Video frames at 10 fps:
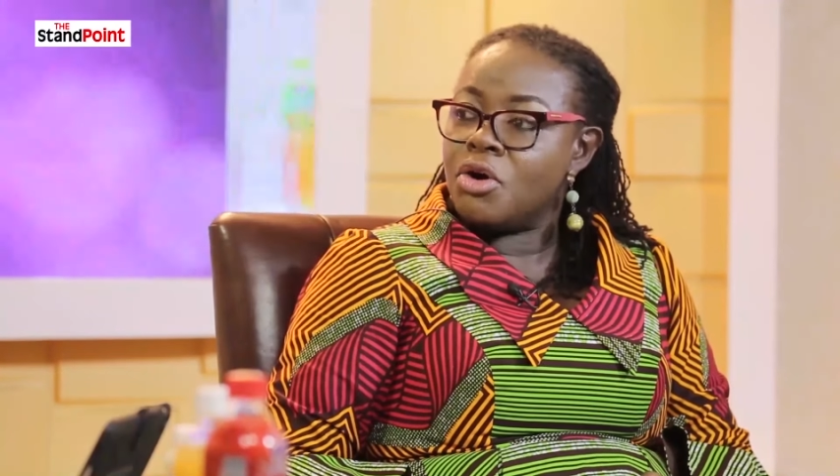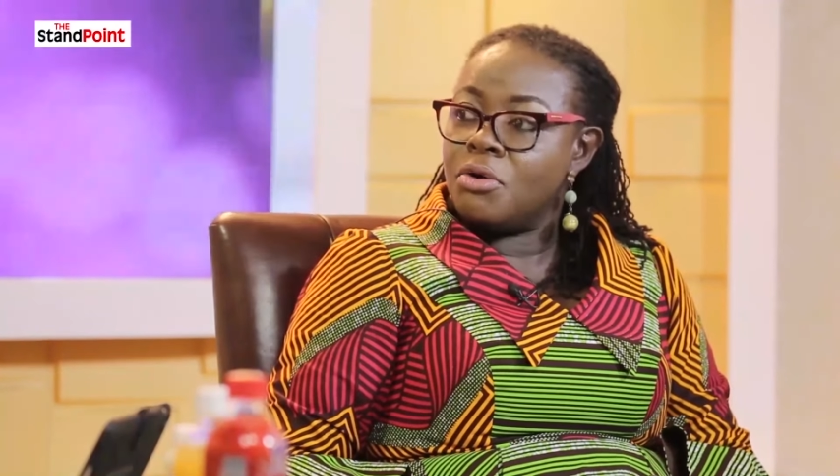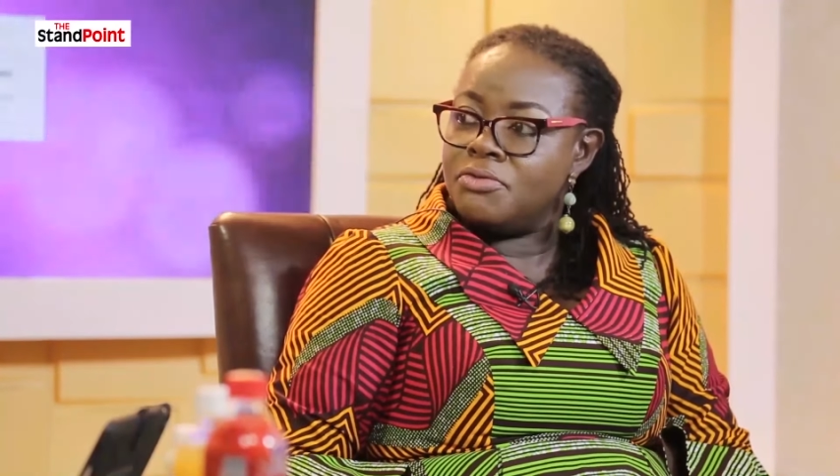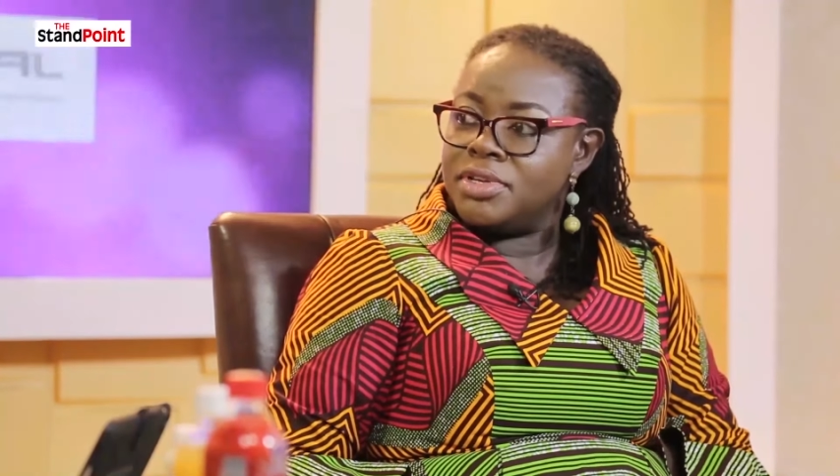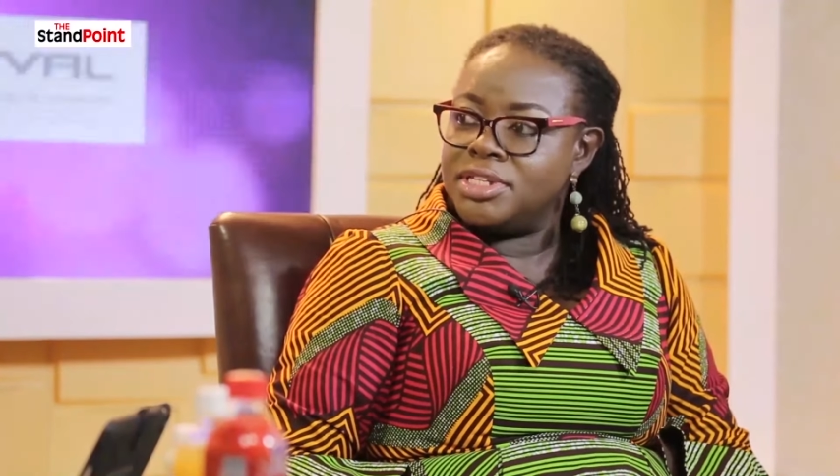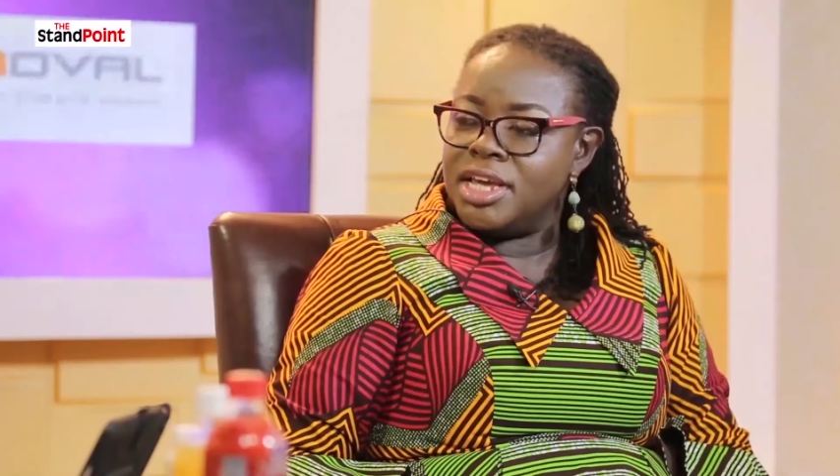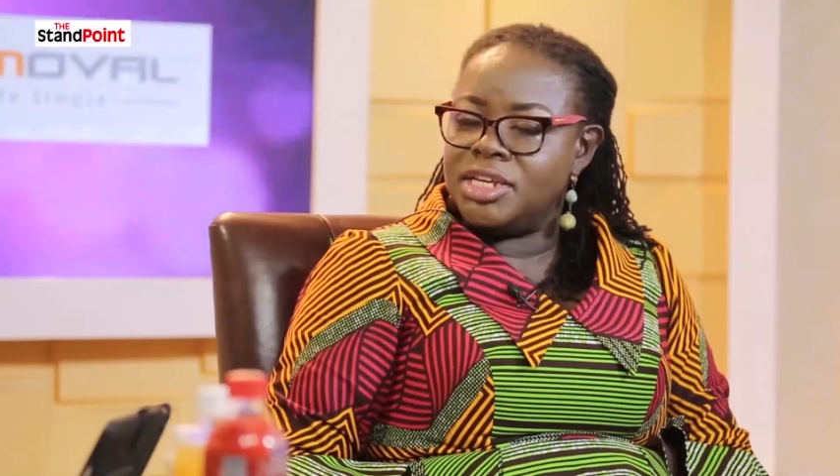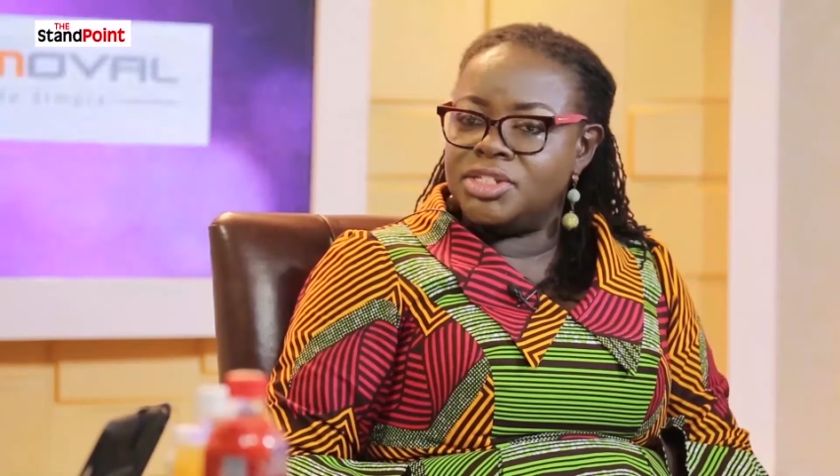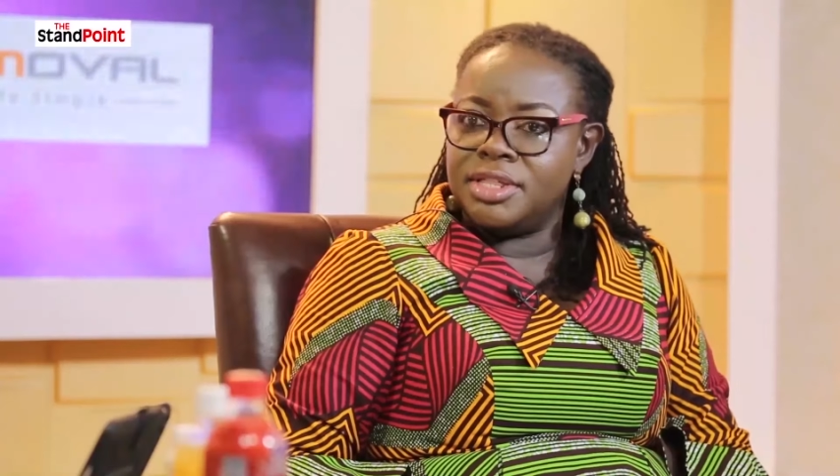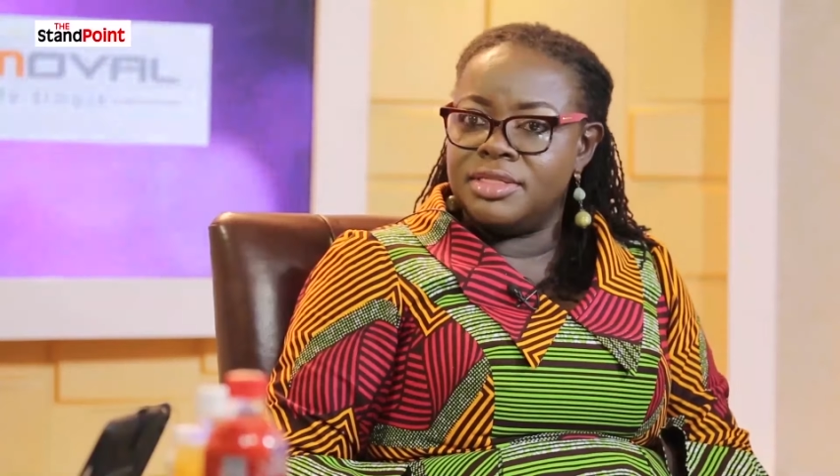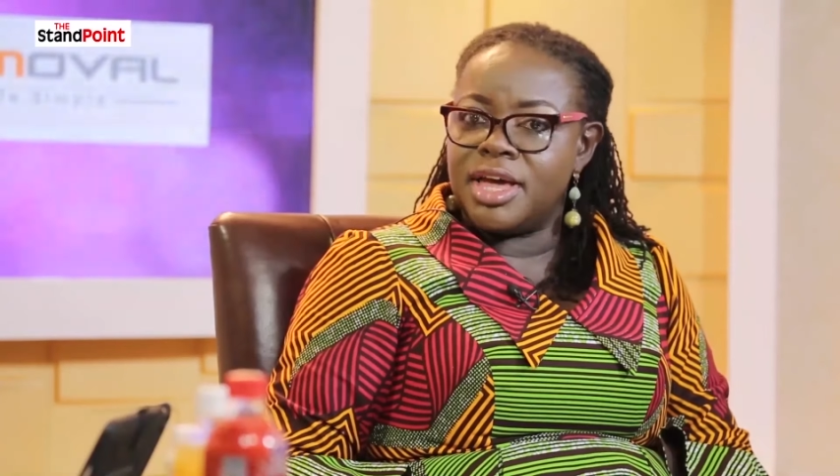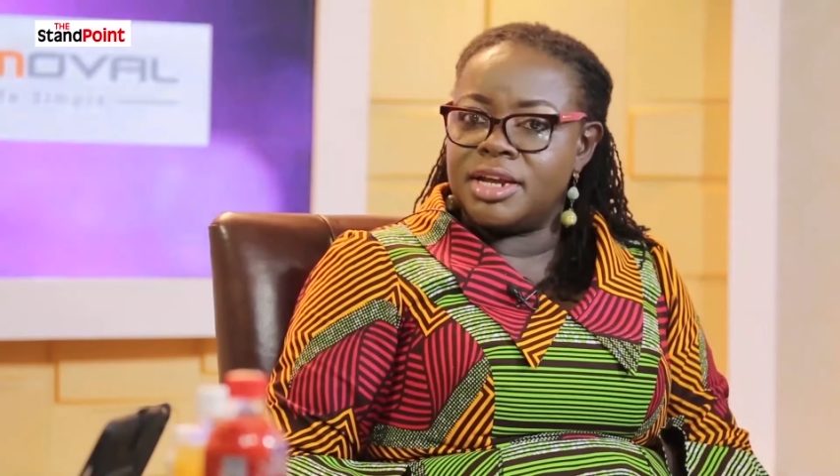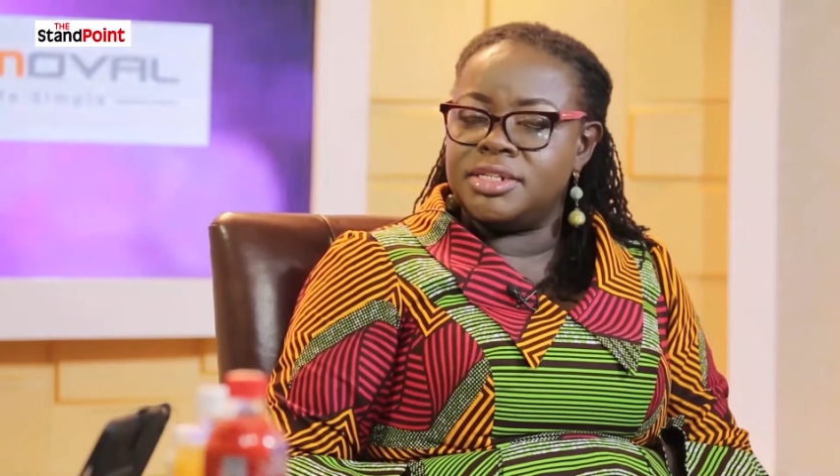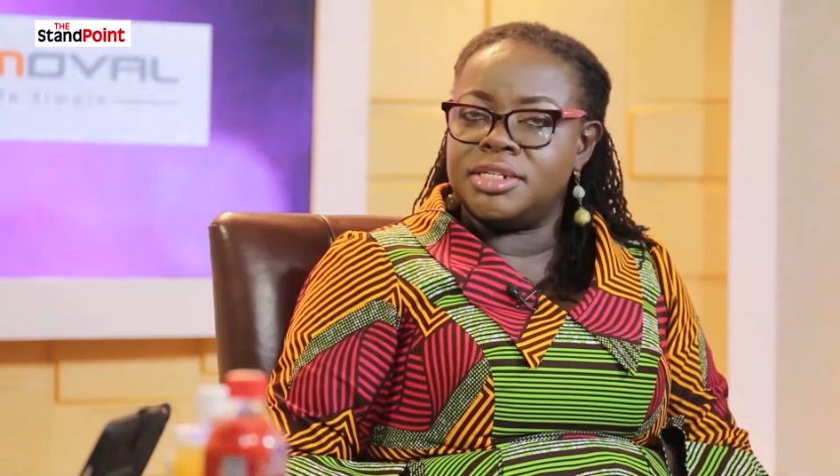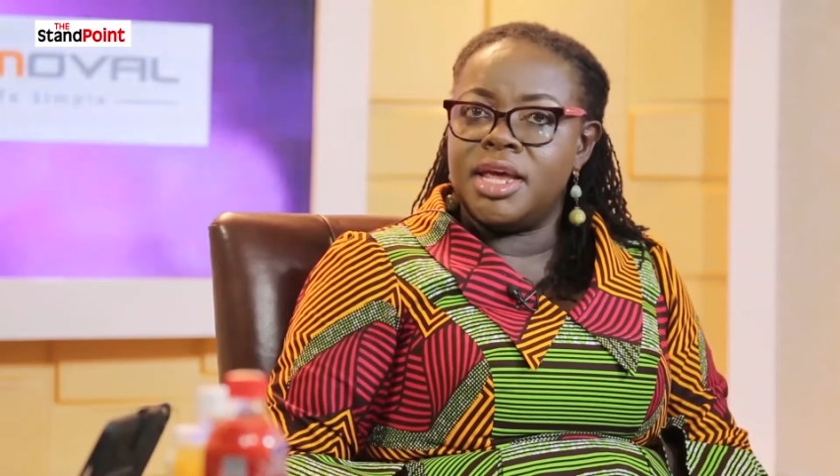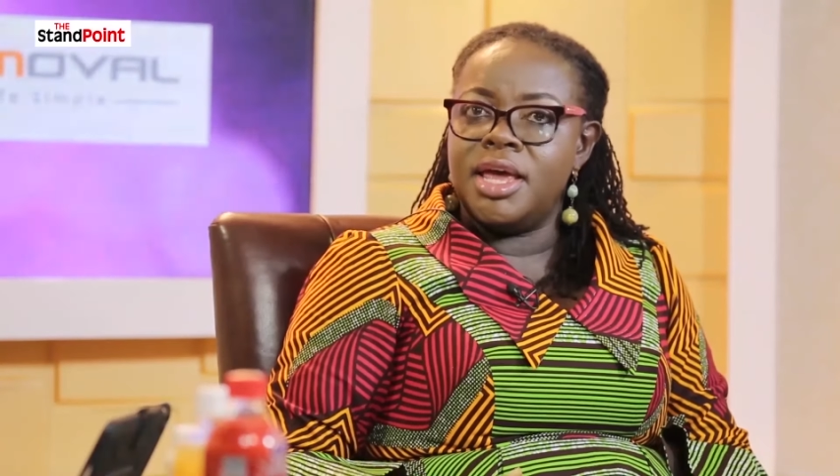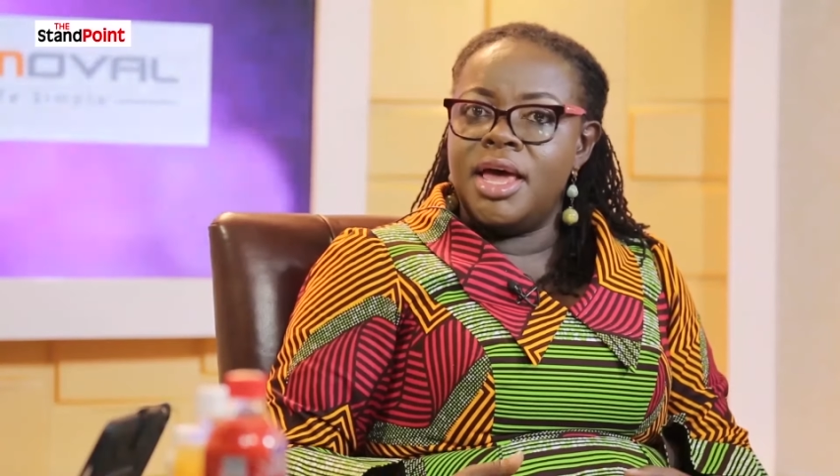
conversation that